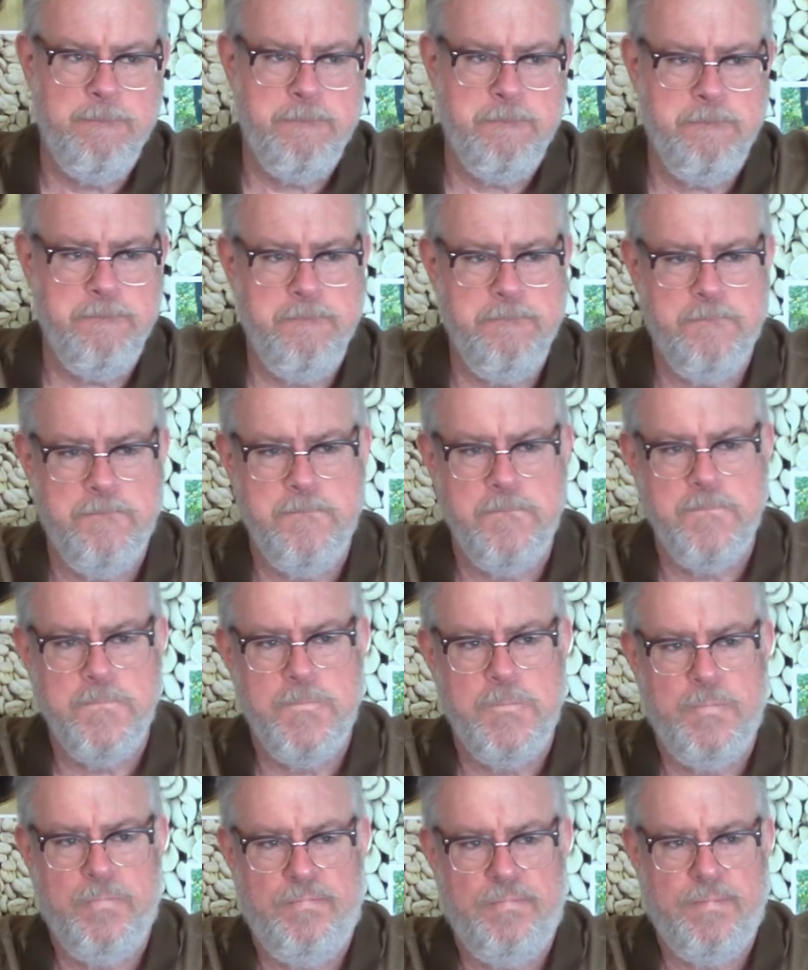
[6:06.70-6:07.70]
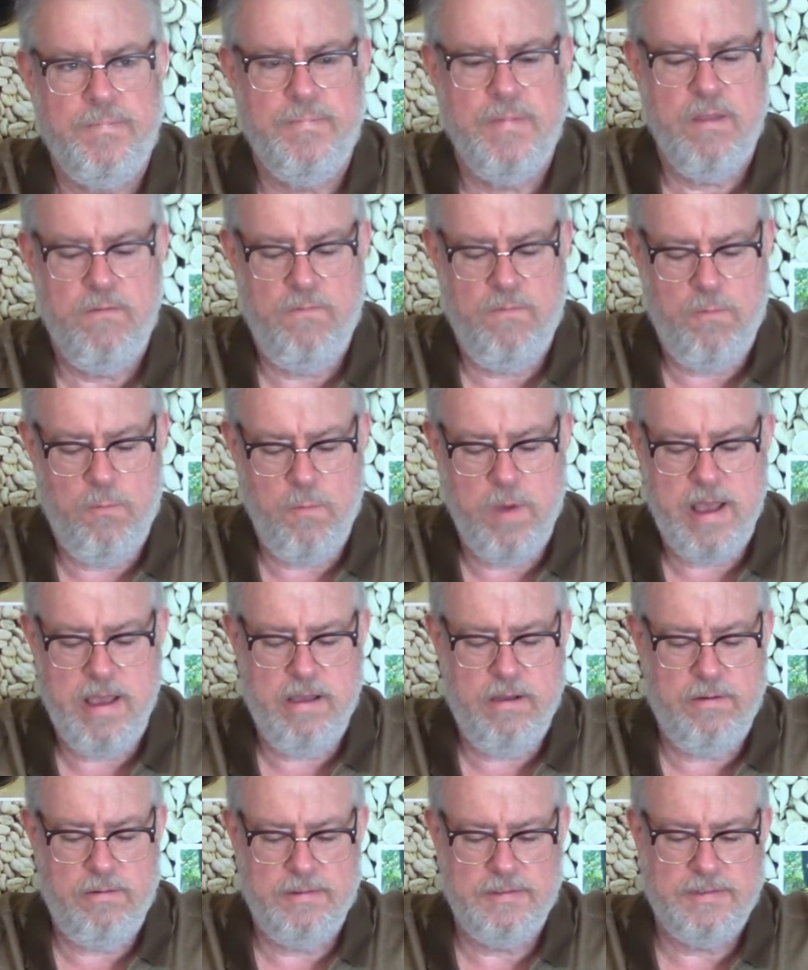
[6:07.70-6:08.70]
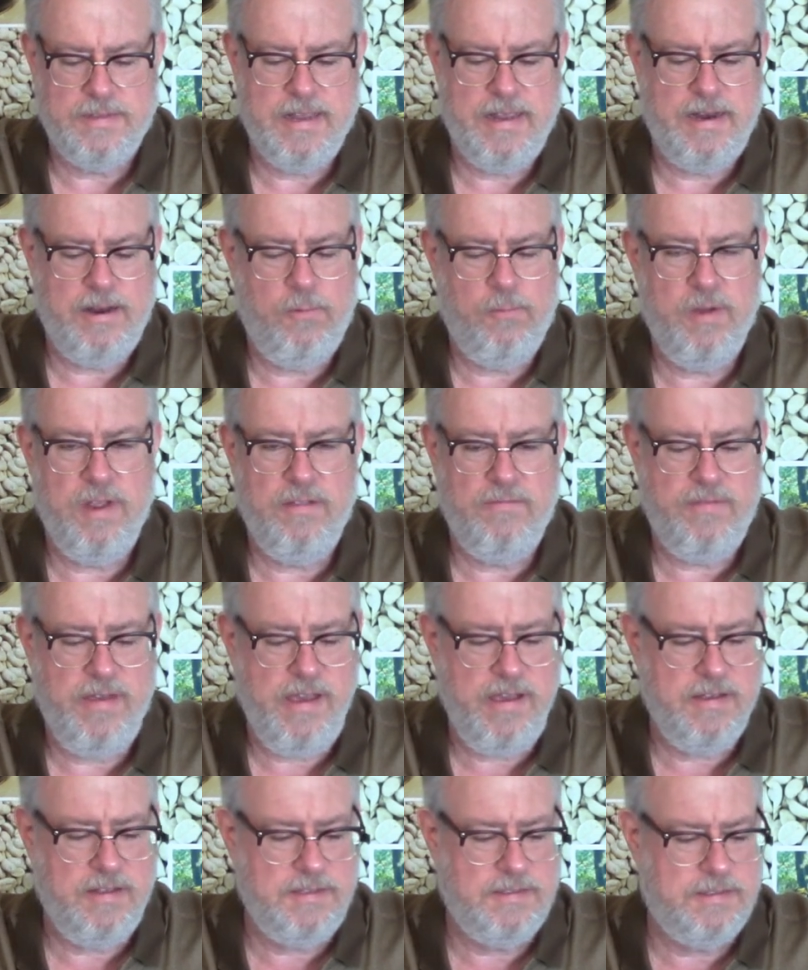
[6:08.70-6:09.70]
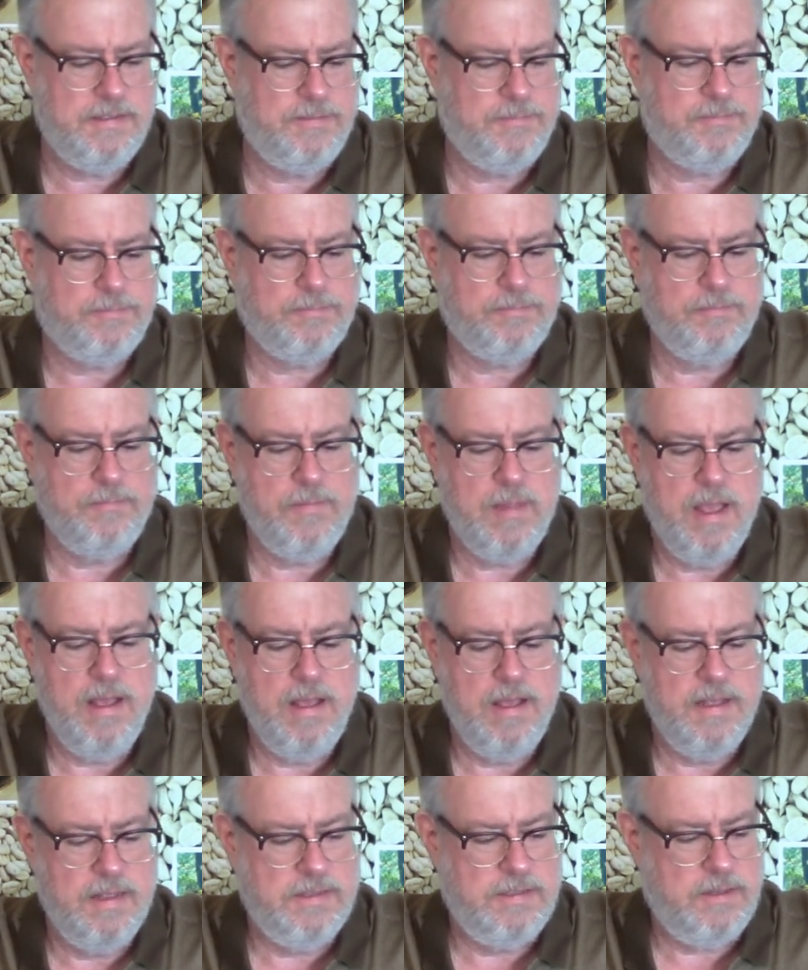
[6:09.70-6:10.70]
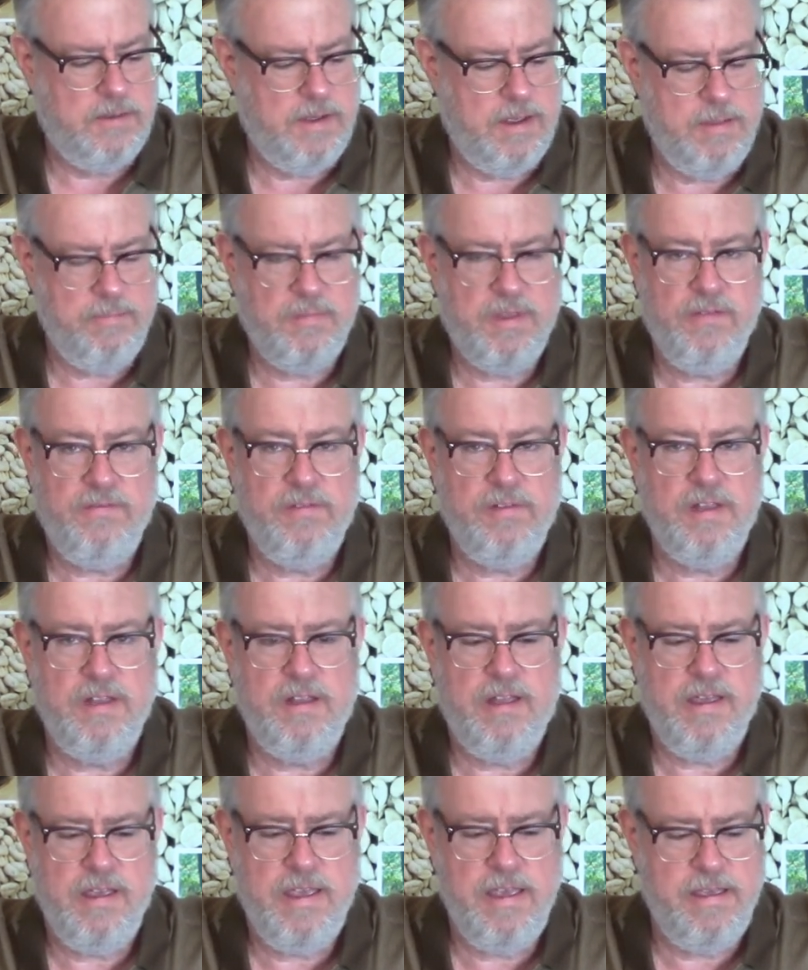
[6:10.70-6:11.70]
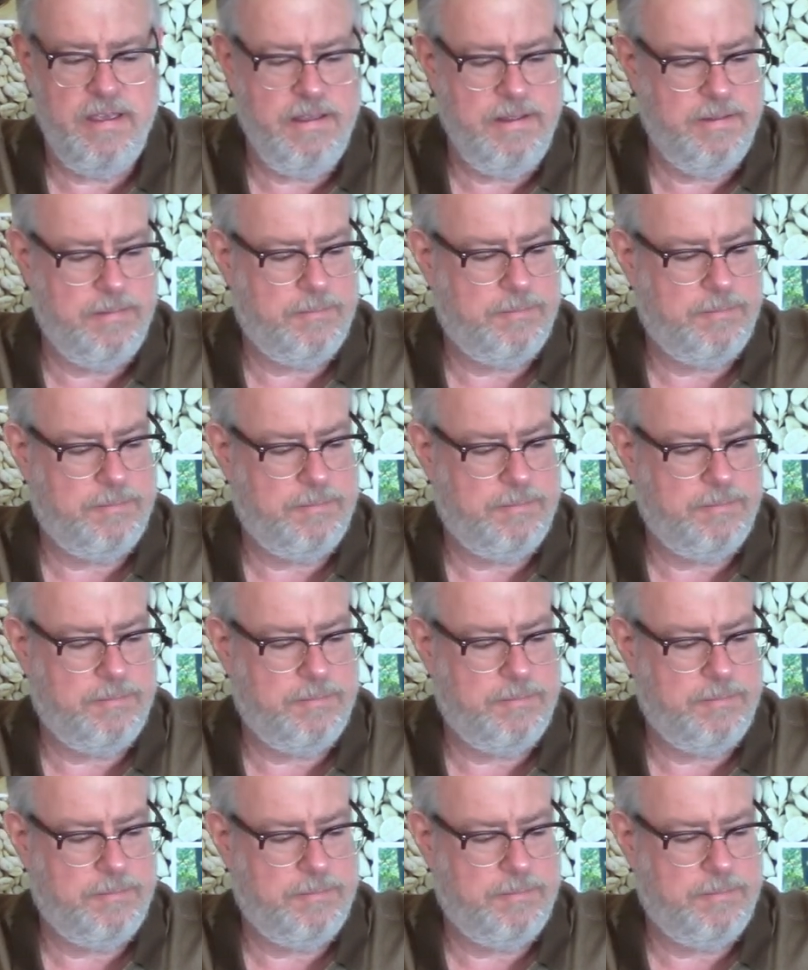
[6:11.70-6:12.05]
Hmm. Wow. And it went fast. So I'm definitely liking it.